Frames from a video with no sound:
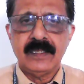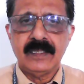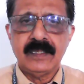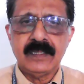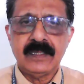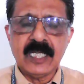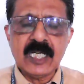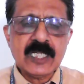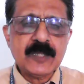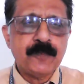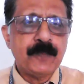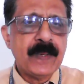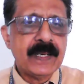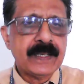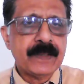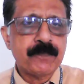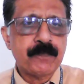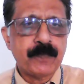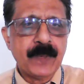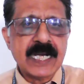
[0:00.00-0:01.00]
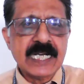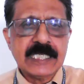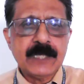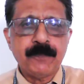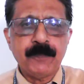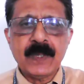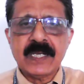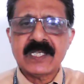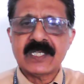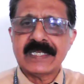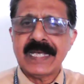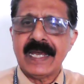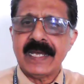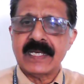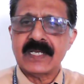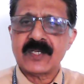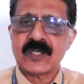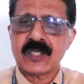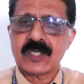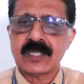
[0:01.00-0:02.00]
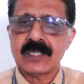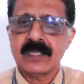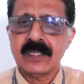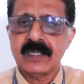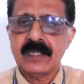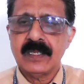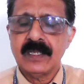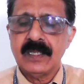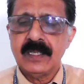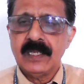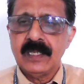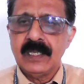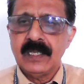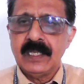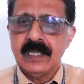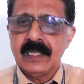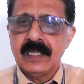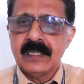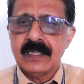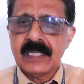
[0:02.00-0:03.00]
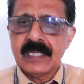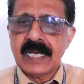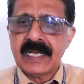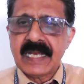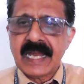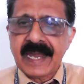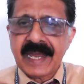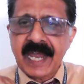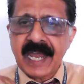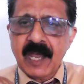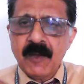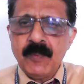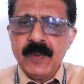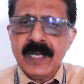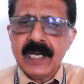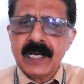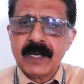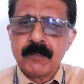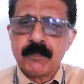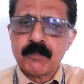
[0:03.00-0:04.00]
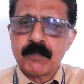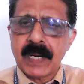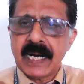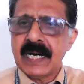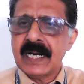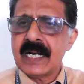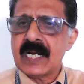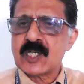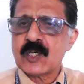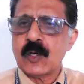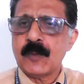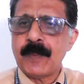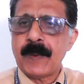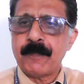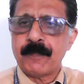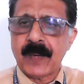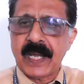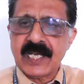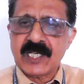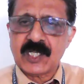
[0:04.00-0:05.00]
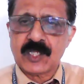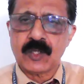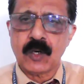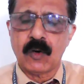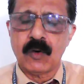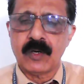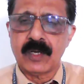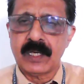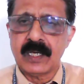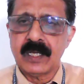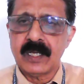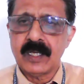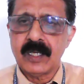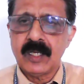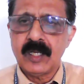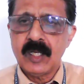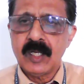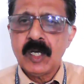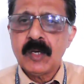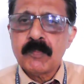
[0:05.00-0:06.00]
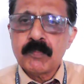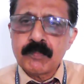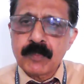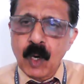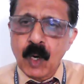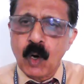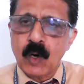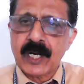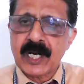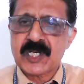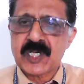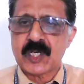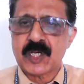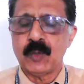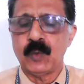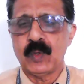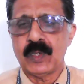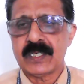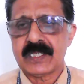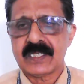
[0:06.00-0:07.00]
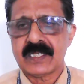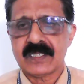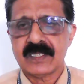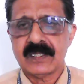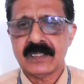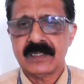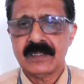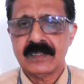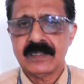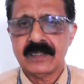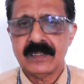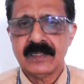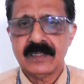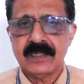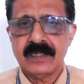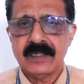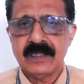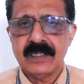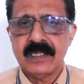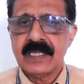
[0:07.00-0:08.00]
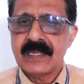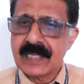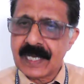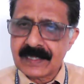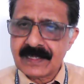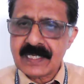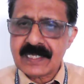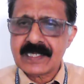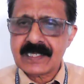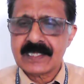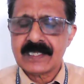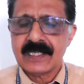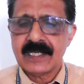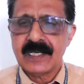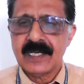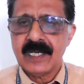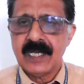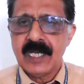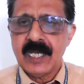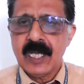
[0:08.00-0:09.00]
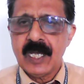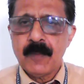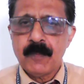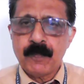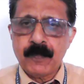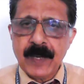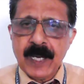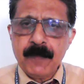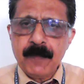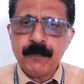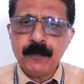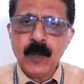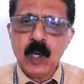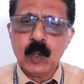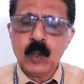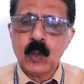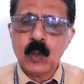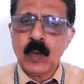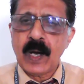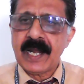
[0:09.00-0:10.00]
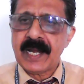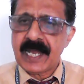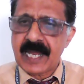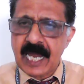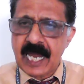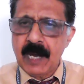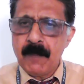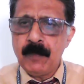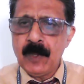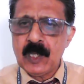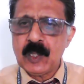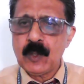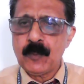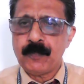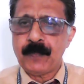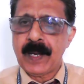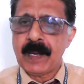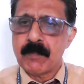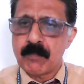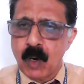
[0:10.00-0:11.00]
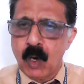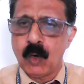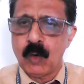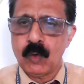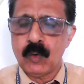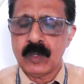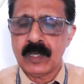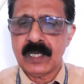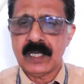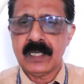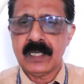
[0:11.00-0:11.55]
This principle says that heavier burdens should be placed on broader shoulders. That is, people who are able to pay more